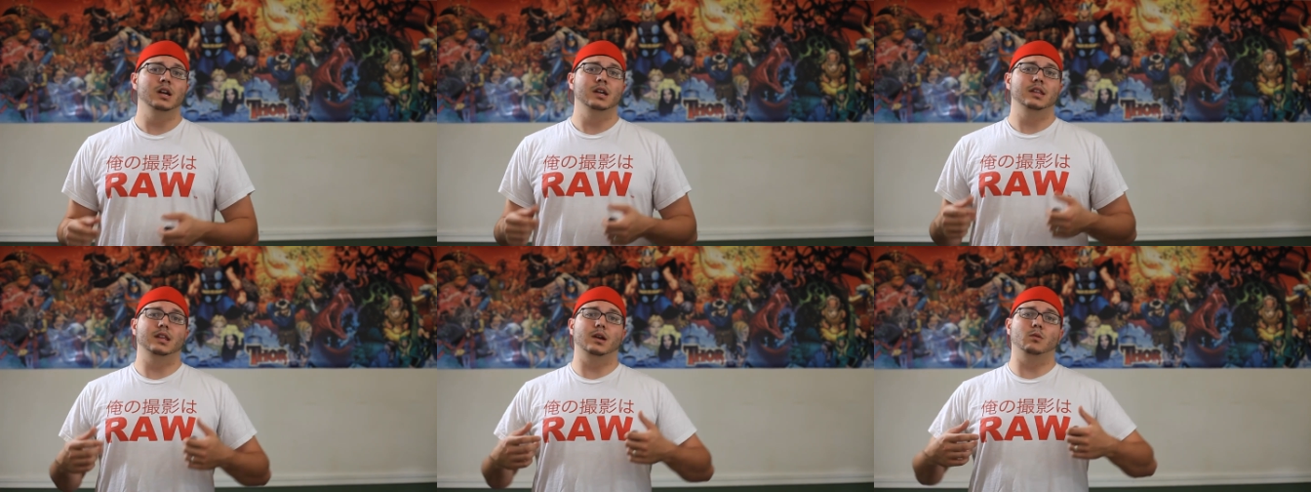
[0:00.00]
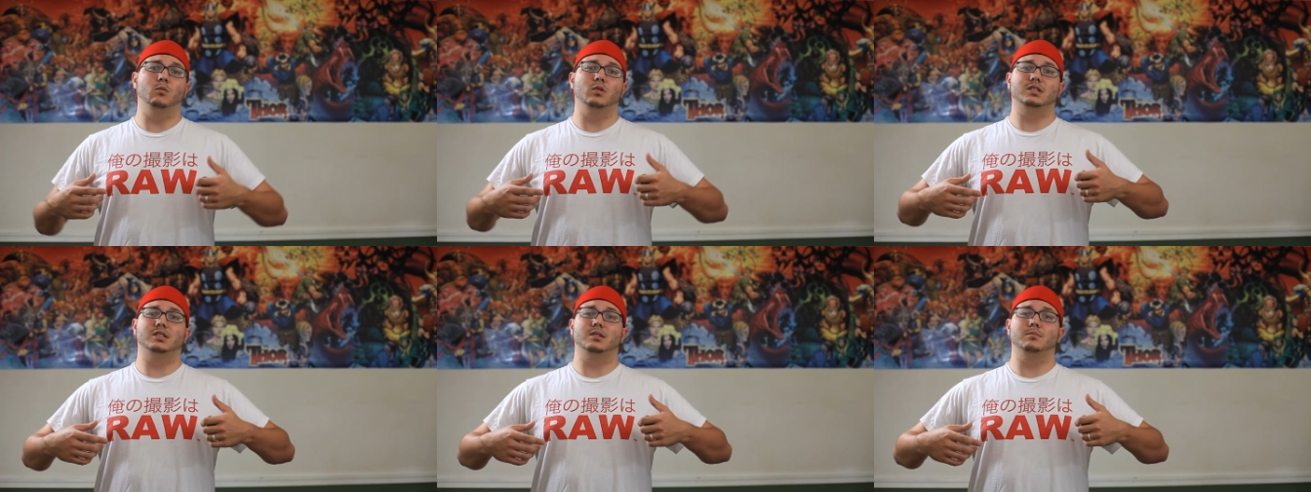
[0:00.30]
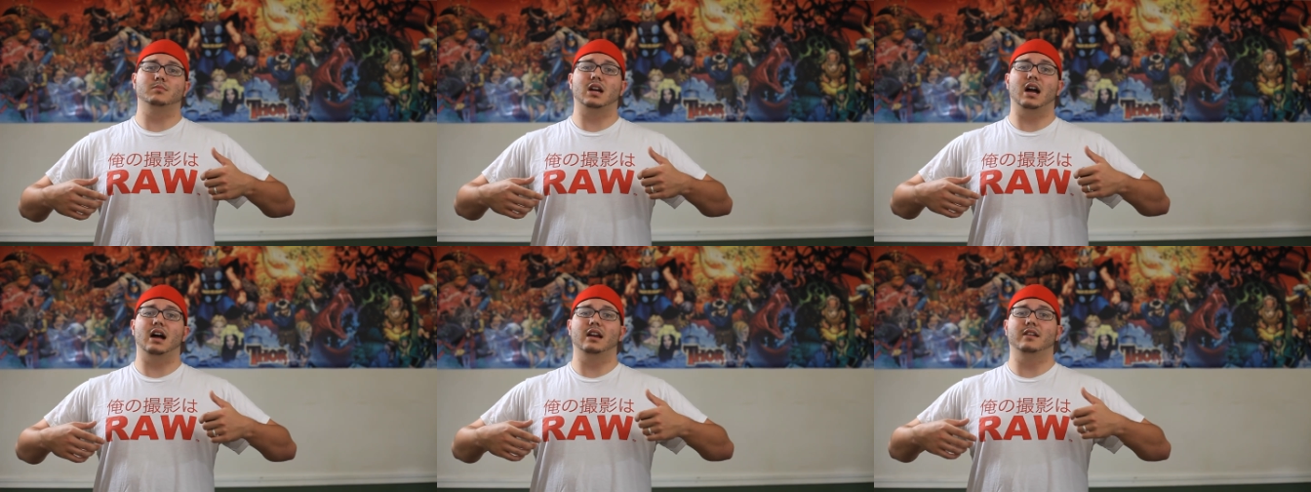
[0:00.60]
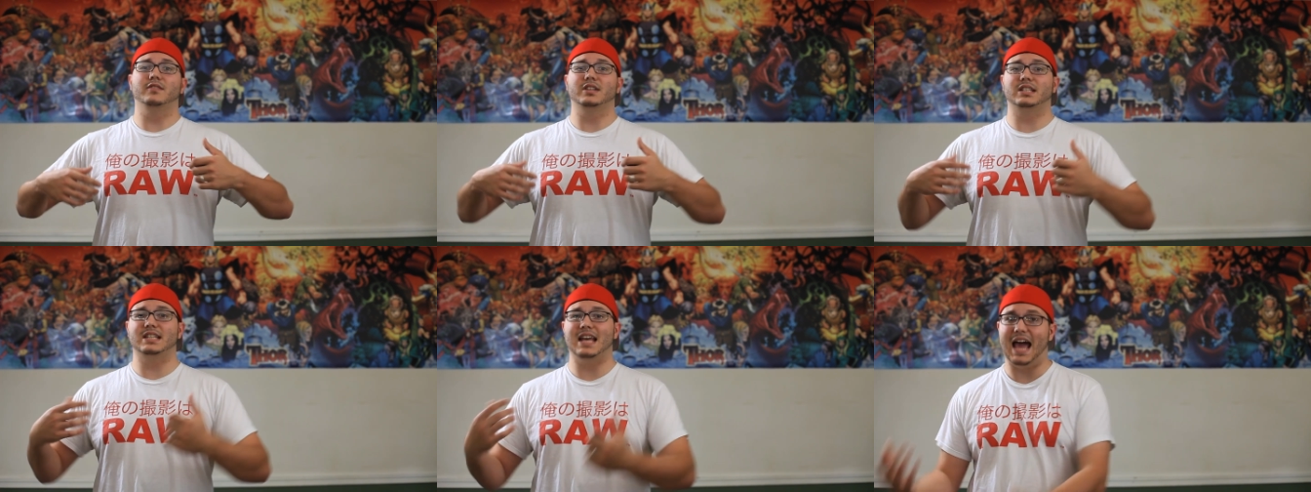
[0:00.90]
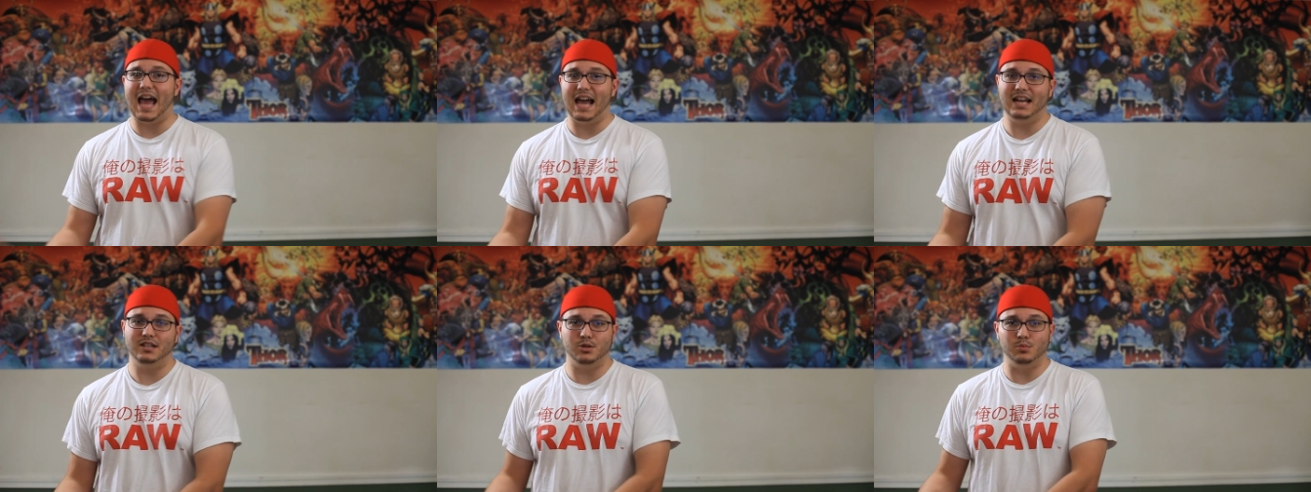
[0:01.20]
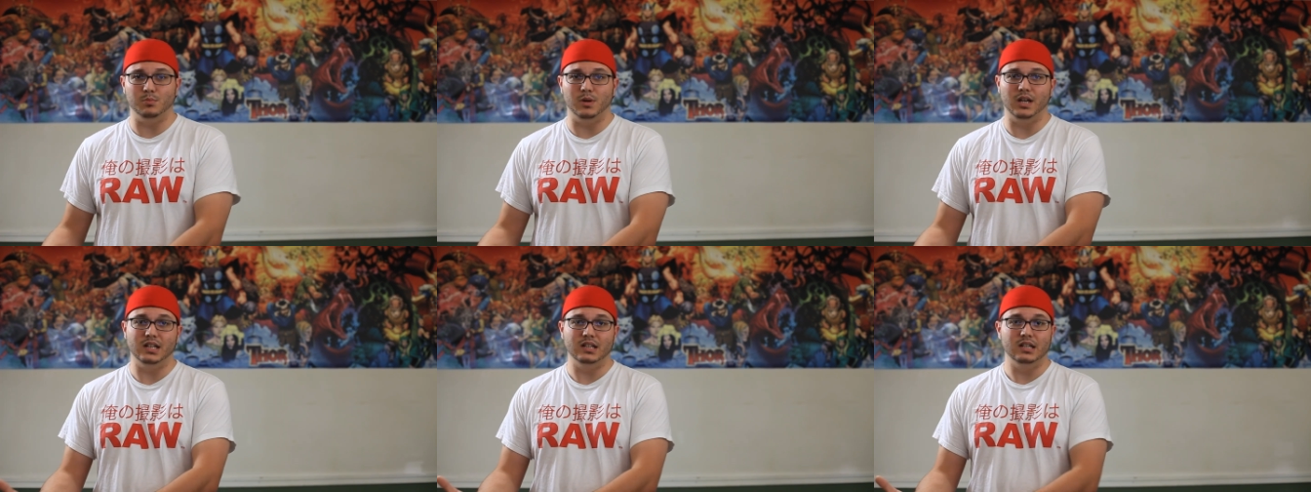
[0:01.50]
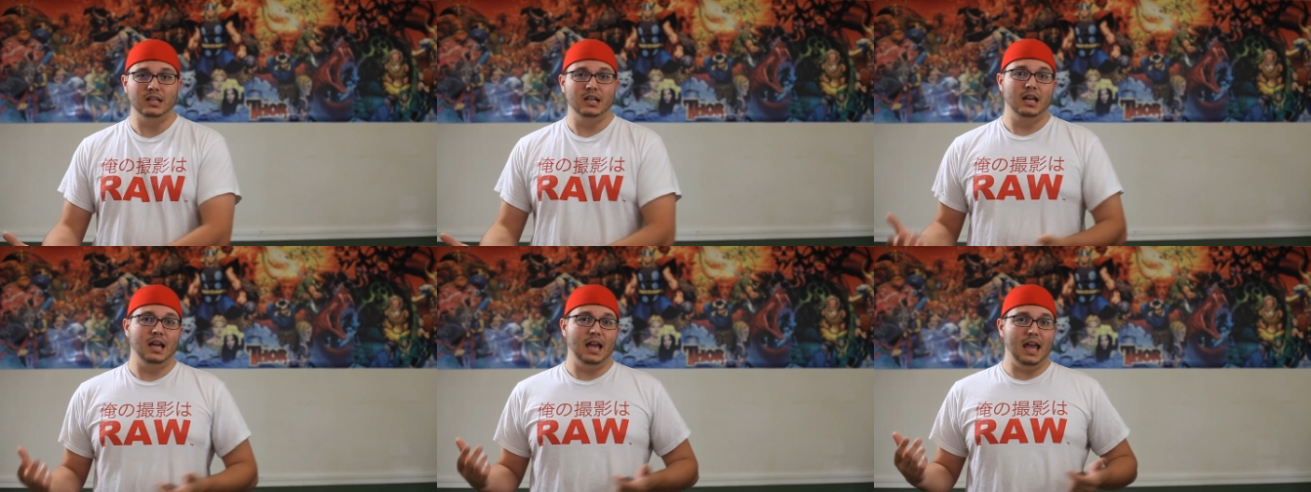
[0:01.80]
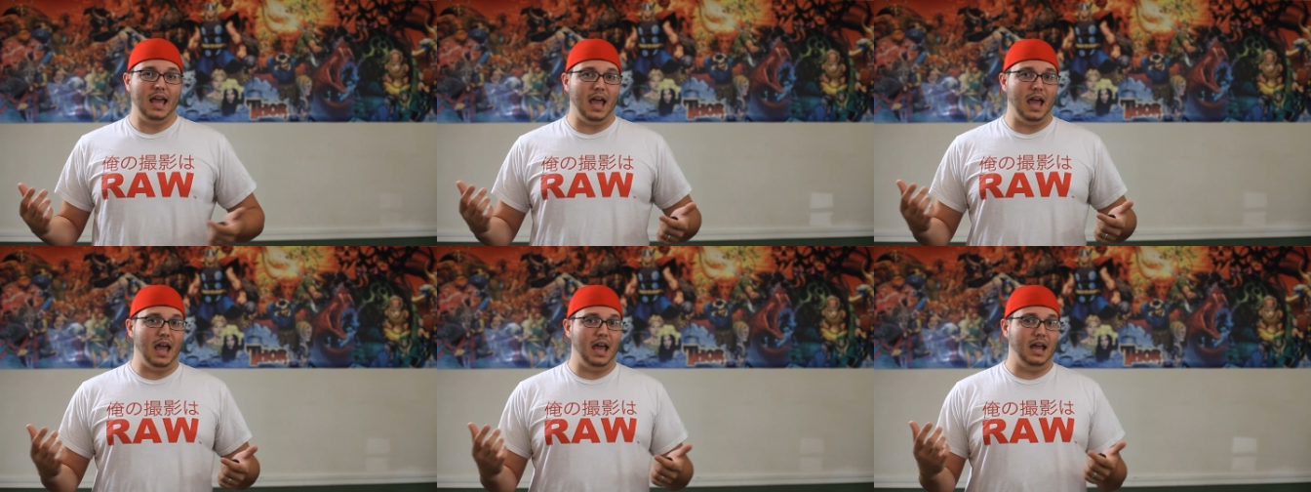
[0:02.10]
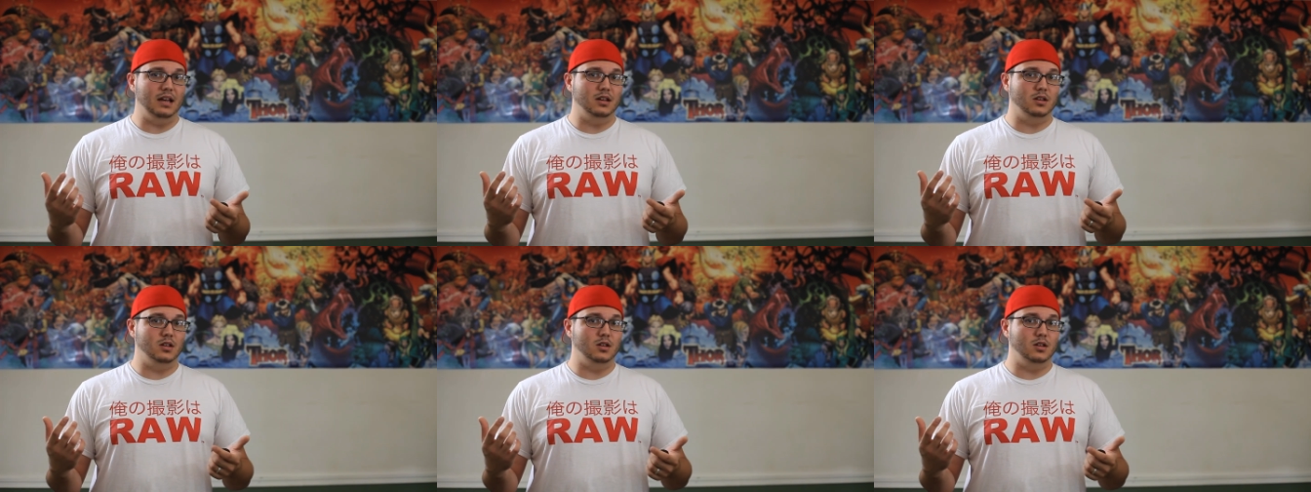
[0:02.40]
They want some kind of attachment. And